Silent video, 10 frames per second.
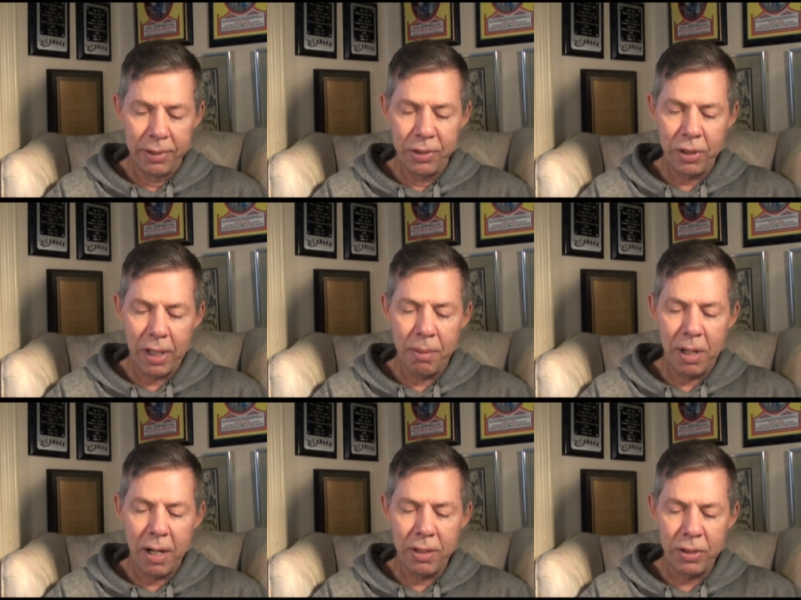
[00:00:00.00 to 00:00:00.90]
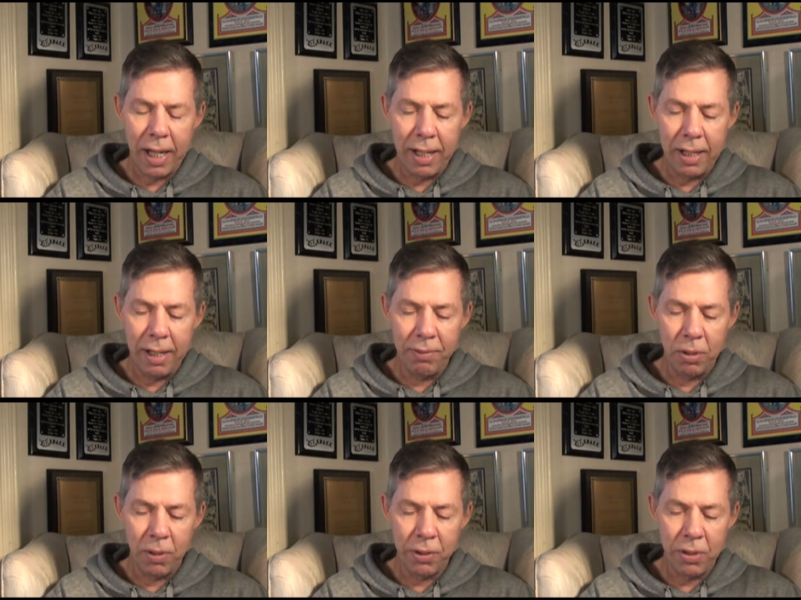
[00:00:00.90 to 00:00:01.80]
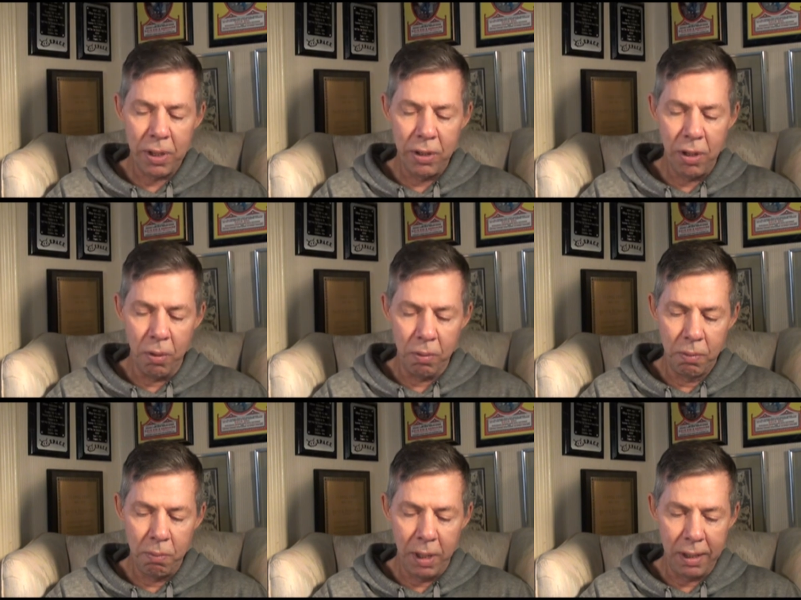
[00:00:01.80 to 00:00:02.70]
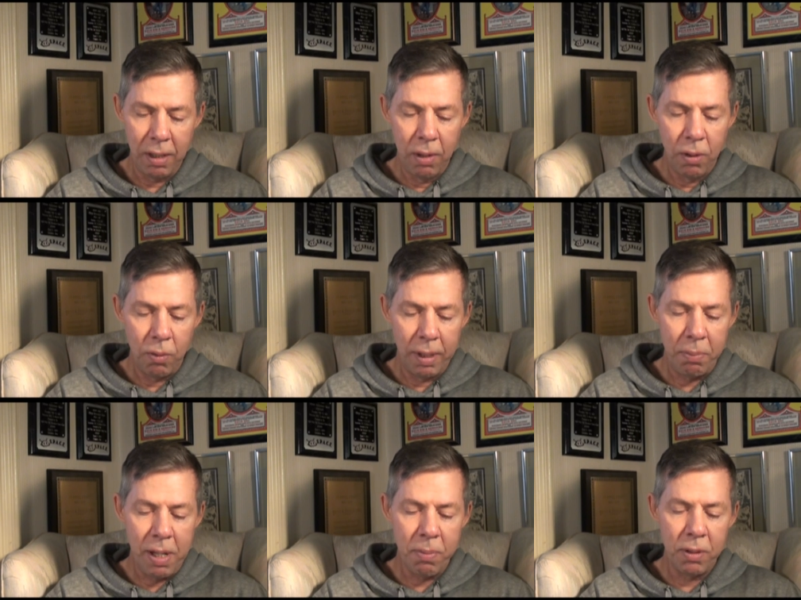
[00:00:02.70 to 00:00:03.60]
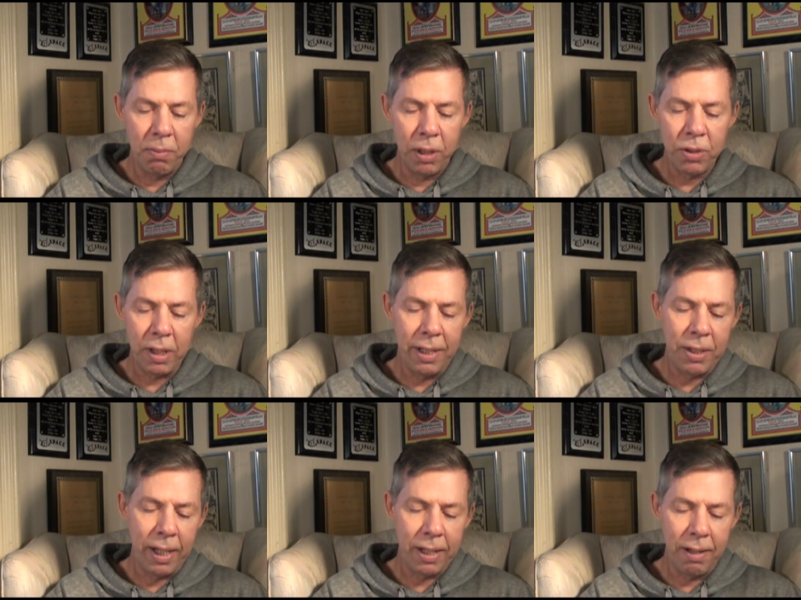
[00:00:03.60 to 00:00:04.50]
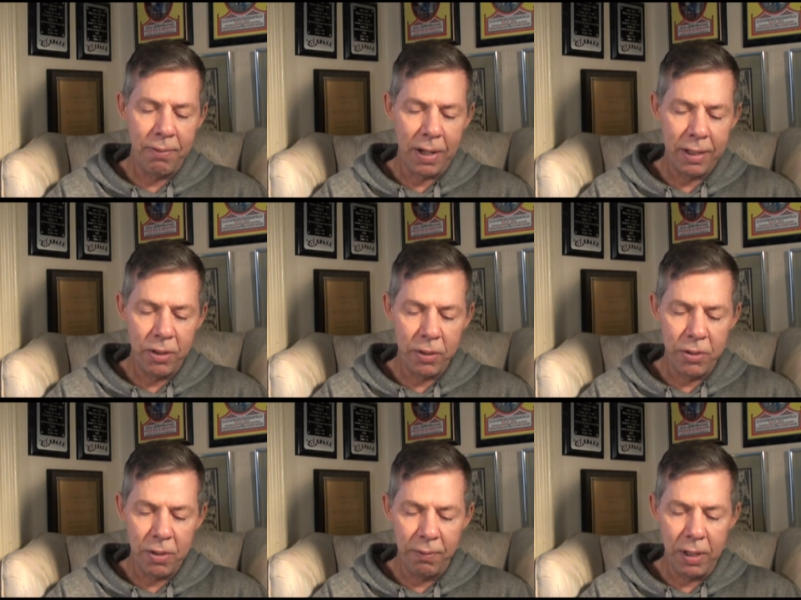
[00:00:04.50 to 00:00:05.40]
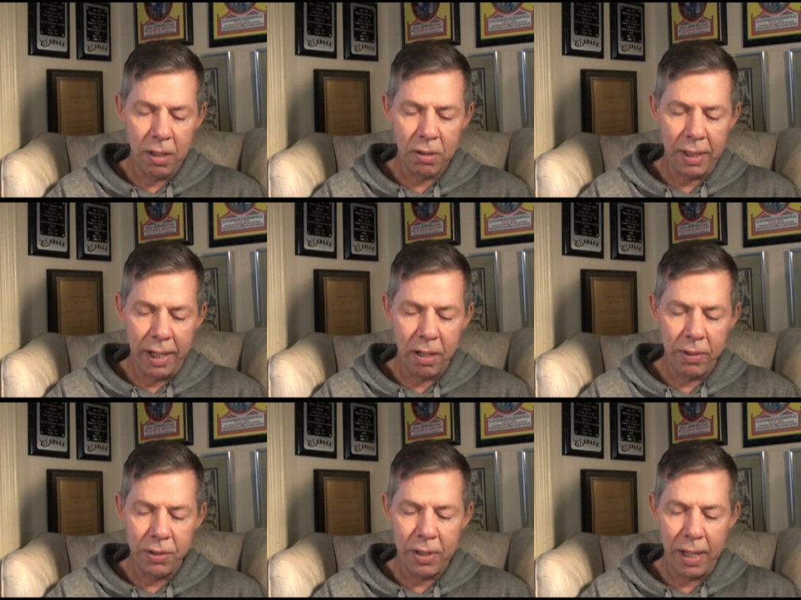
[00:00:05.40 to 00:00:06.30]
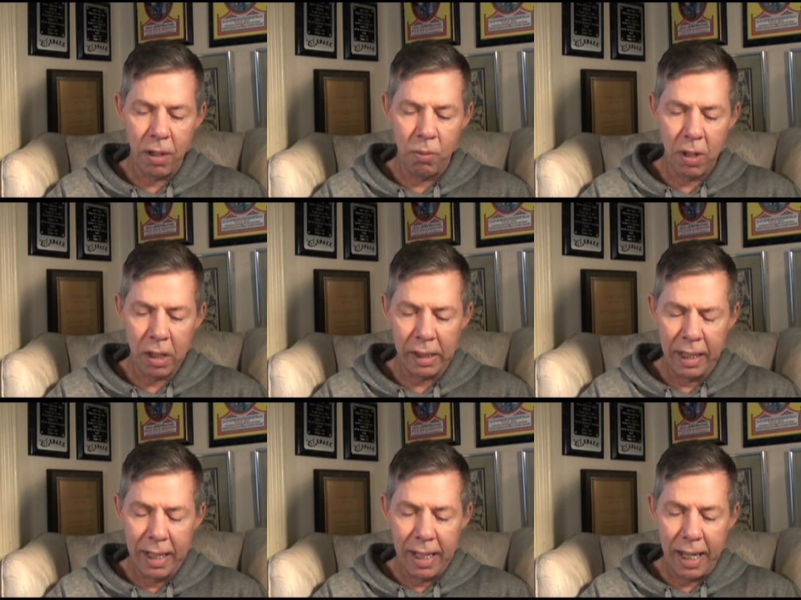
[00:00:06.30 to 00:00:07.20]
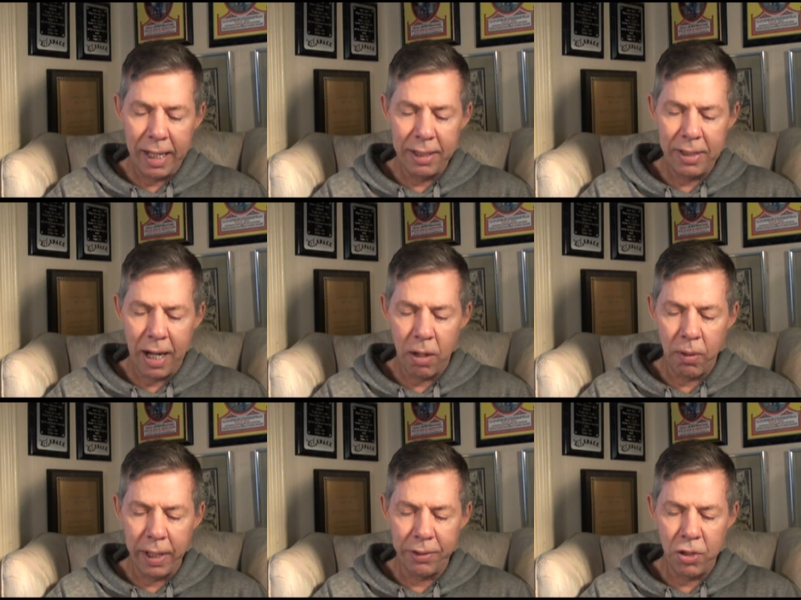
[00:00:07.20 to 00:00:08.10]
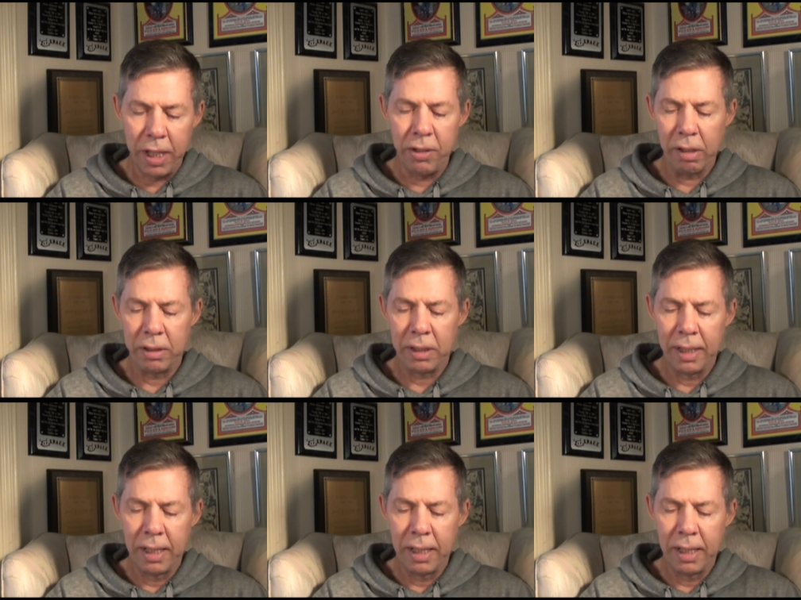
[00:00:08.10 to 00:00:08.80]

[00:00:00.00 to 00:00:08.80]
Some artists had it even worse than you, but what people mostly think of hundreds of years later is their work and towering genius.